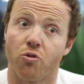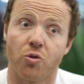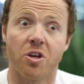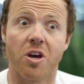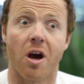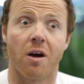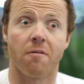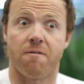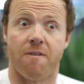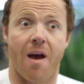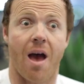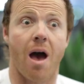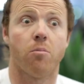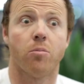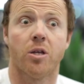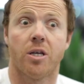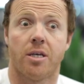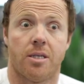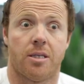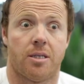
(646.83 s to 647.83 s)
with young
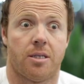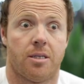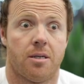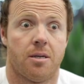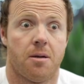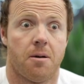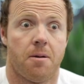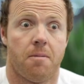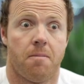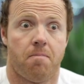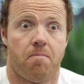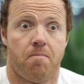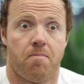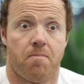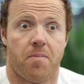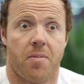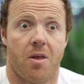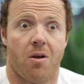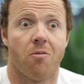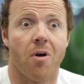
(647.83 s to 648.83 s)
families,
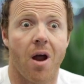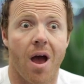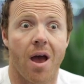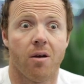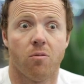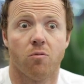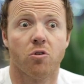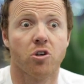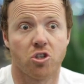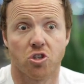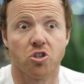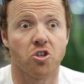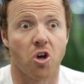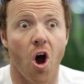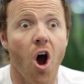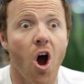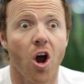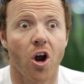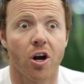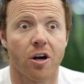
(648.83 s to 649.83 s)
right? Which is
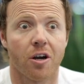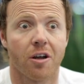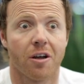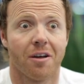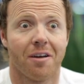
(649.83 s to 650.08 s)
hard.